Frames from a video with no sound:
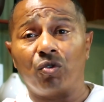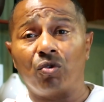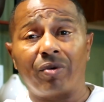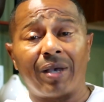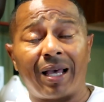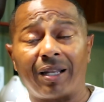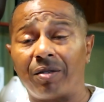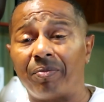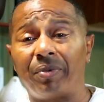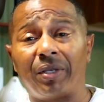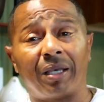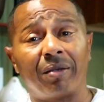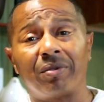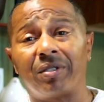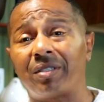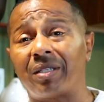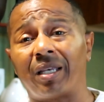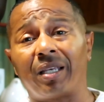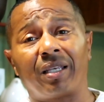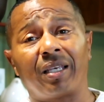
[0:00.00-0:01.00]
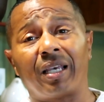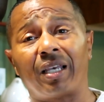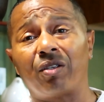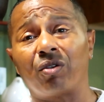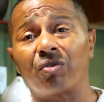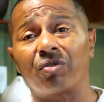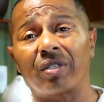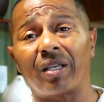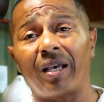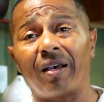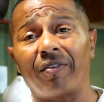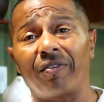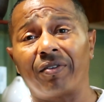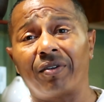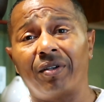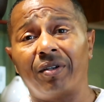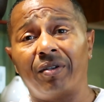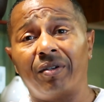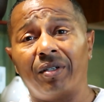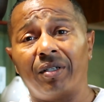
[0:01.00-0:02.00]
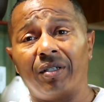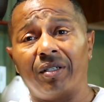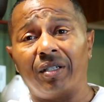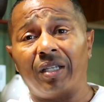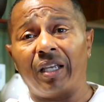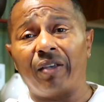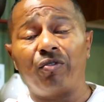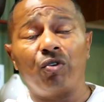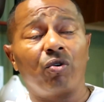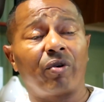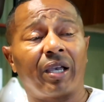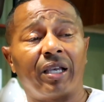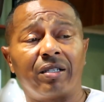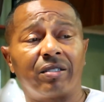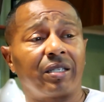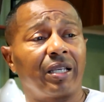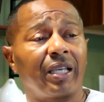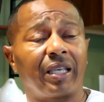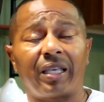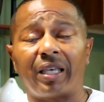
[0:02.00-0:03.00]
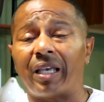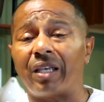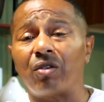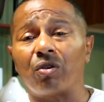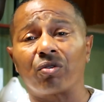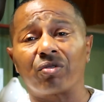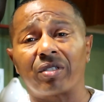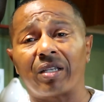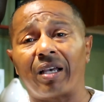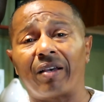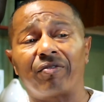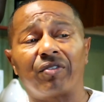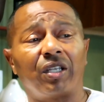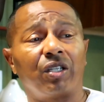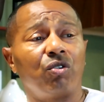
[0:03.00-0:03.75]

You got to be able to take care of yourself. If you can't take care of yourself,